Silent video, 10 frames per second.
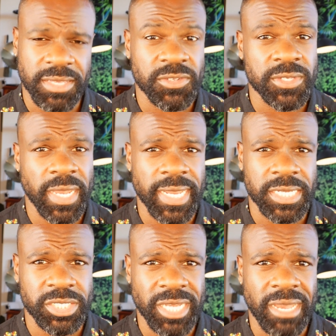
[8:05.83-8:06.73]
They're stuck at
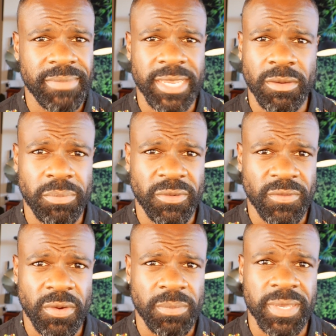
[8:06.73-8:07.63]
a job they don't
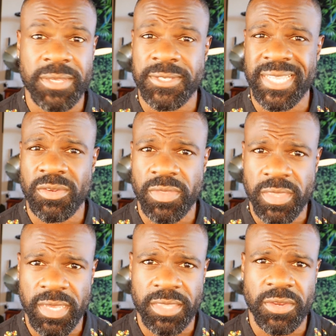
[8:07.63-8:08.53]
prefer because they don't
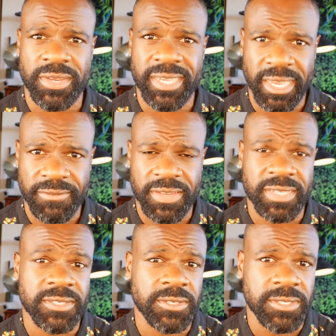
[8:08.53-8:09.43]
think their gift
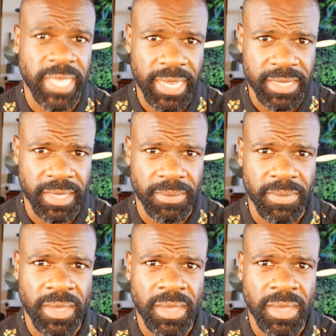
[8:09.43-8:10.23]
can sustain them.